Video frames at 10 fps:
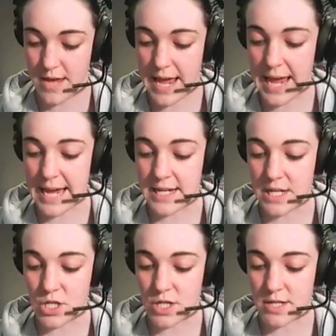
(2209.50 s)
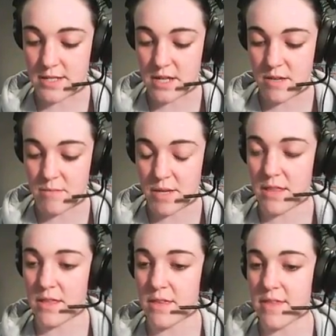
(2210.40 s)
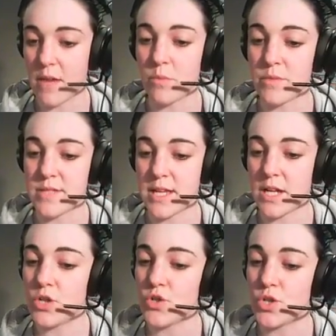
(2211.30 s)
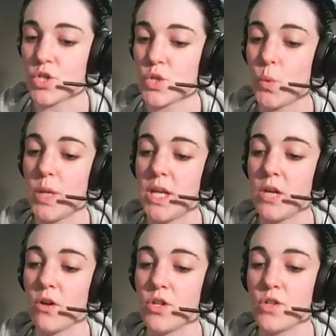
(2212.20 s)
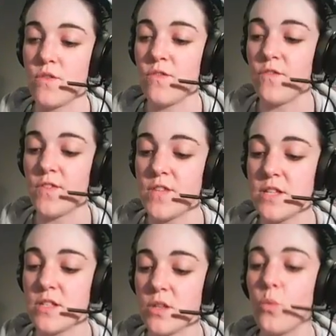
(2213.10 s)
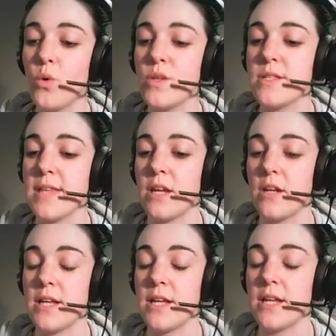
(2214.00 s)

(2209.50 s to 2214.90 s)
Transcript: 80 GSM, and I think that one was like 120 or 150. So it was like nice